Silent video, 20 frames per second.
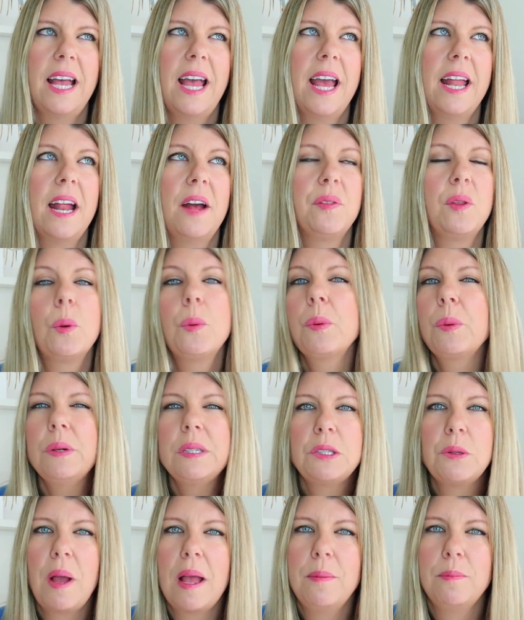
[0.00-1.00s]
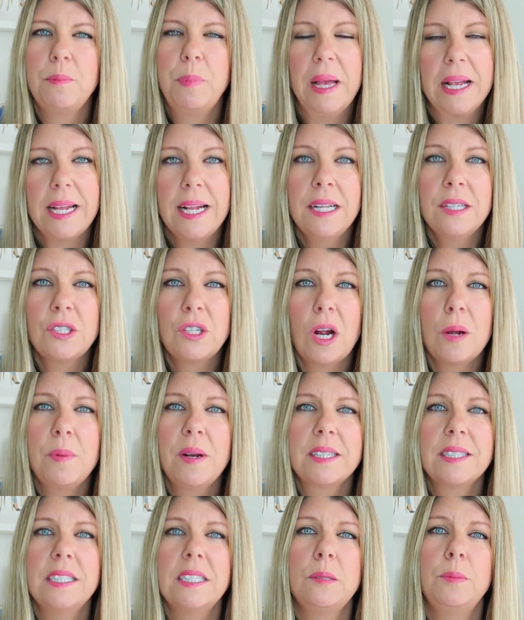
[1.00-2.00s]
And the only reason I'm picking
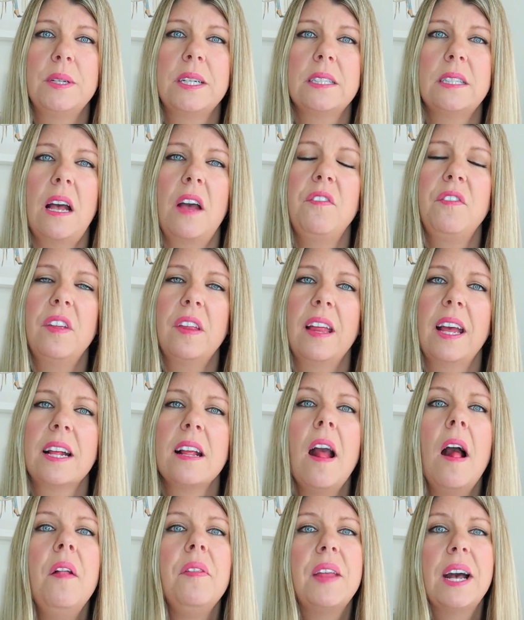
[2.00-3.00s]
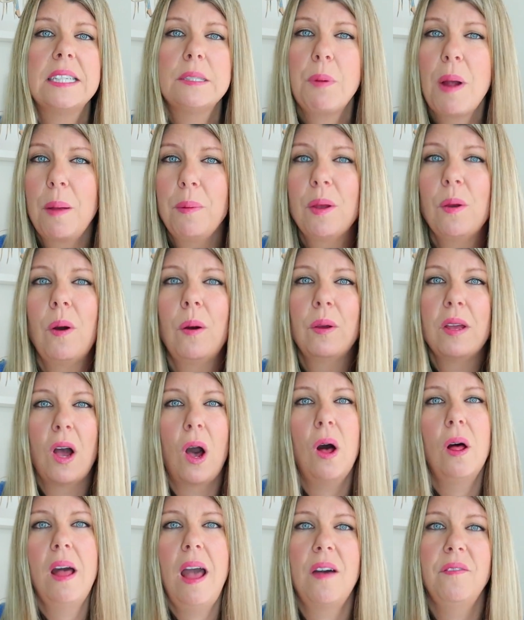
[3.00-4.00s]
Starbucks is because I feel like that's probably what we
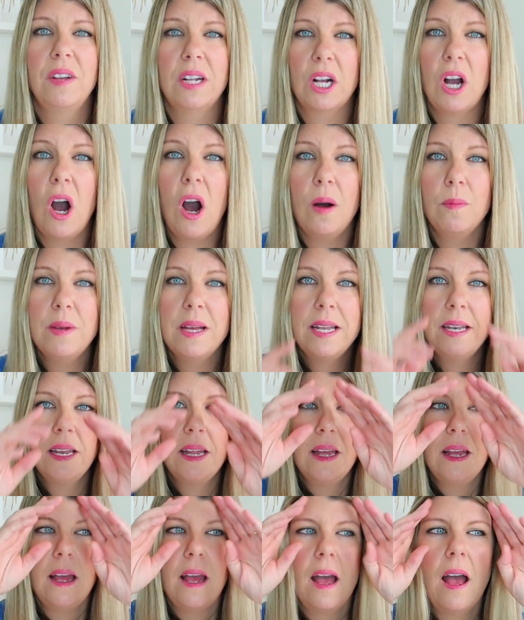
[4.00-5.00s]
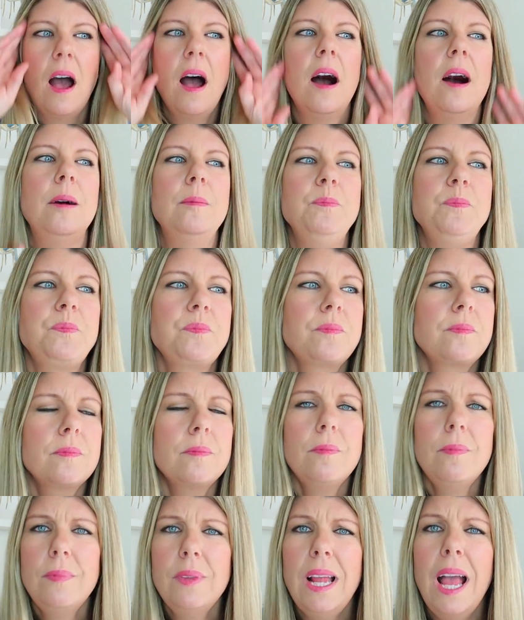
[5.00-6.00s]
all have in common.
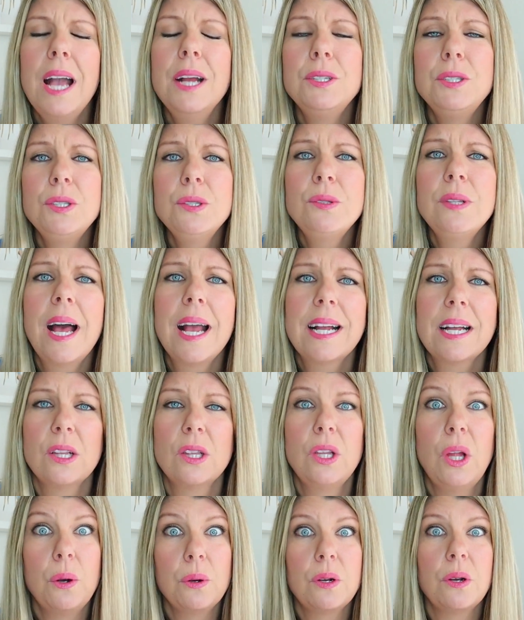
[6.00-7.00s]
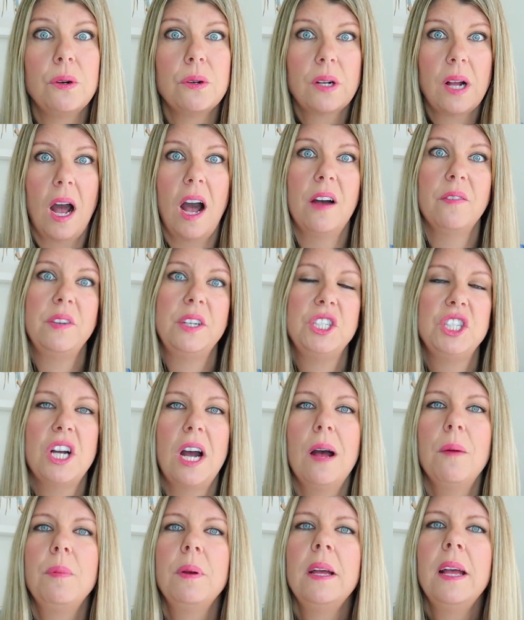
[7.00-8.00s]
I do like a local coffee
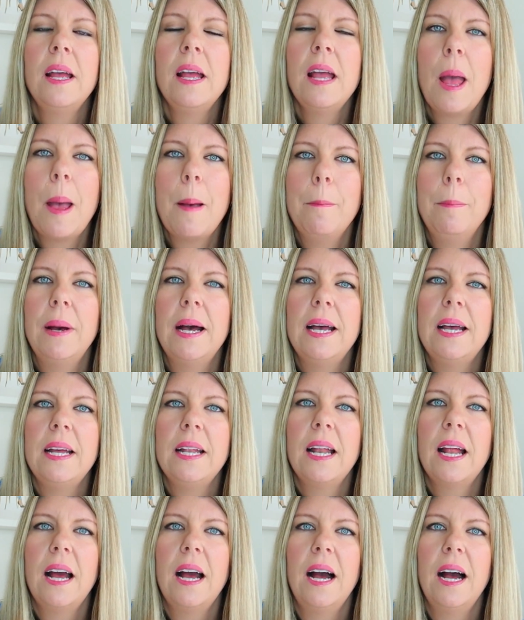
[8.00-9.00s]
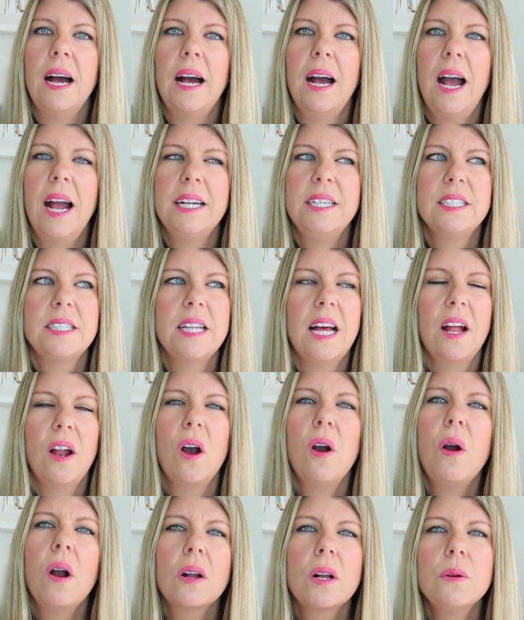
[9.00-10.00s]
shop. But I just thought,
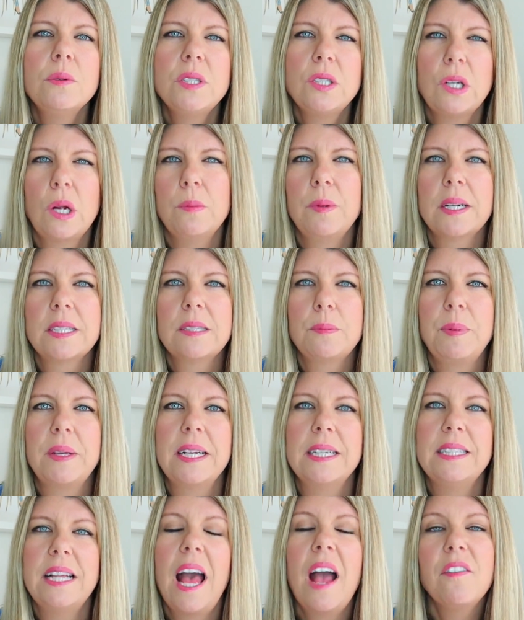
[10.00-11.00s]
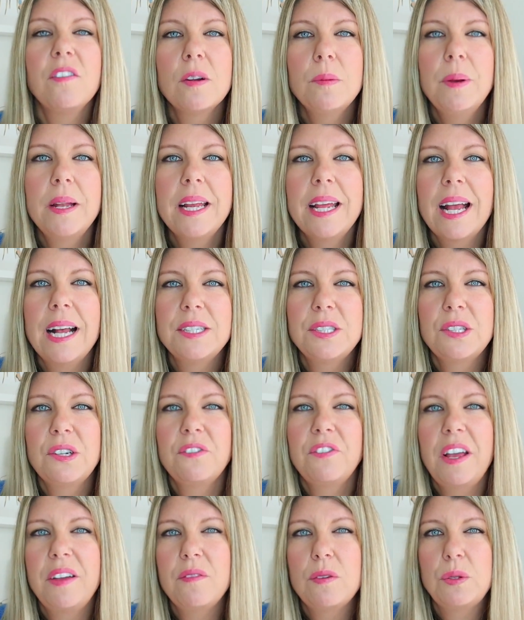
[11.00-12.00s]
oh, I'll go with Starbucks because everybody has their
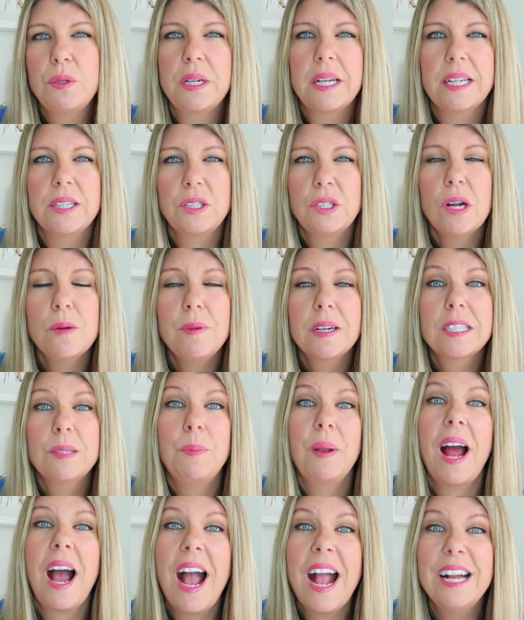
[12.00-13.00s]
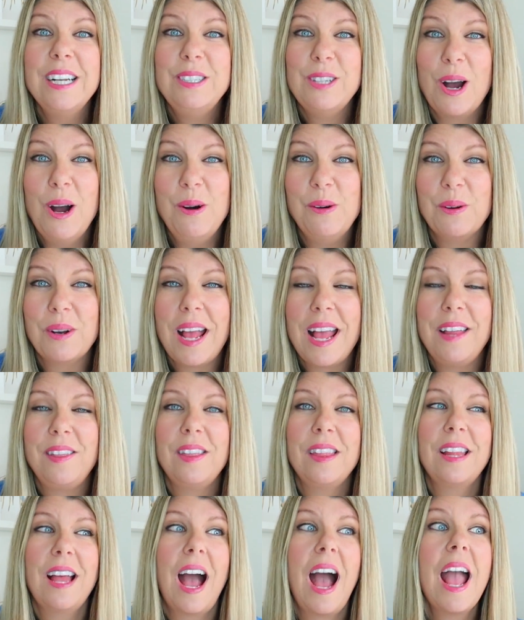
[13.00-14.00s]
favorite drink at Starbucks, but I don't.
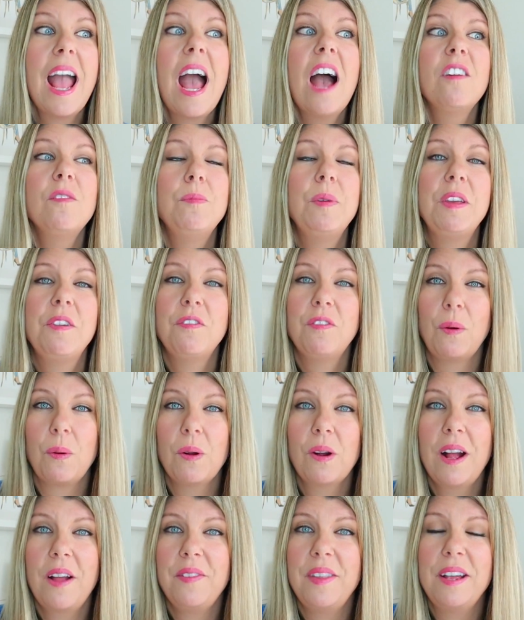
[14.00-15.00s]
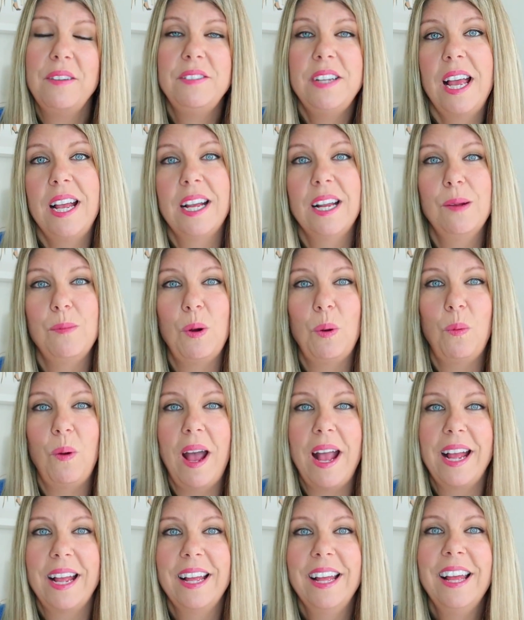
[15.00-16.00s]
And I have before and they've taken them
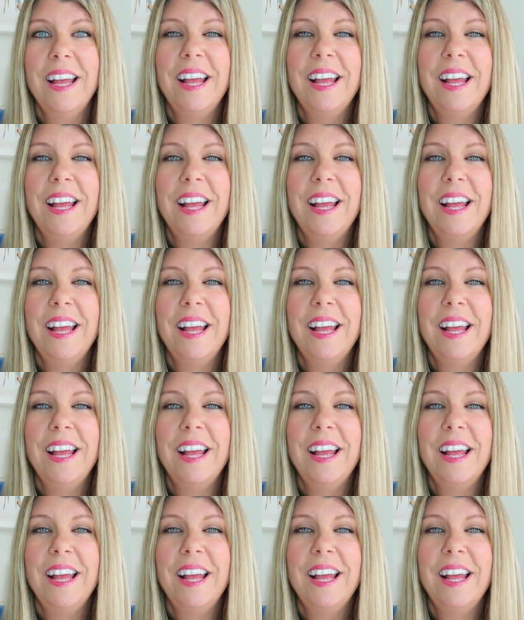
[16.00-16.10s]
away.